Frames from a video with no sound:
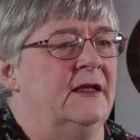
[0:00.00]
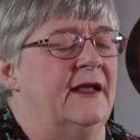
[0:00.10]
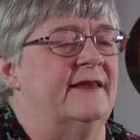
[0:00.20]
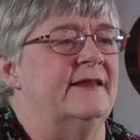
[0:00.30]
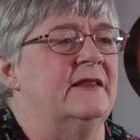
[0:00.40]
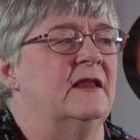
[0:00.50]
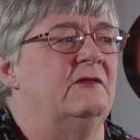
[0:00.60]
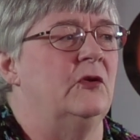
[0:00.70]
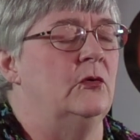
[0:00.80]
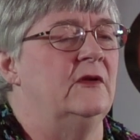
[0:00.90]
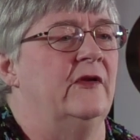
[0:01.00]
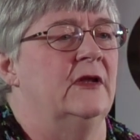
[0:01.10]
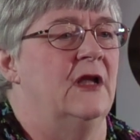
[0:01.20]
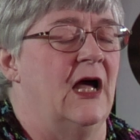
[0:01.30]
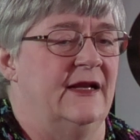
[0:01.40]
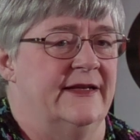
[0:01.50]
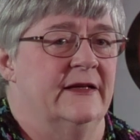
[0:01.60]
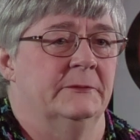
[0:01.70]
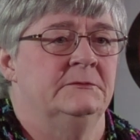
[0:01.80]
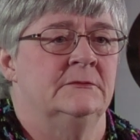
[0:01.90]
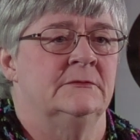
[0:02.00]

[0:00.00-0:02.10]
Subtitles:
He said, the school's on lockdown.